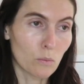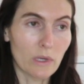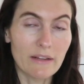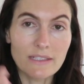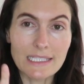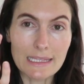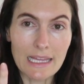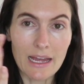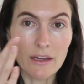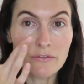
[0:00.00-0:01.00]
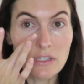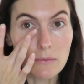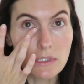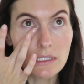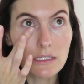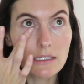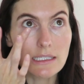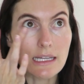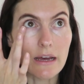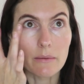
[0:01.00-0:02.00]
Whatever's left, I'm just going
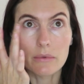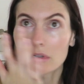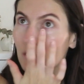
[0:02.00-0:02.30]
to dab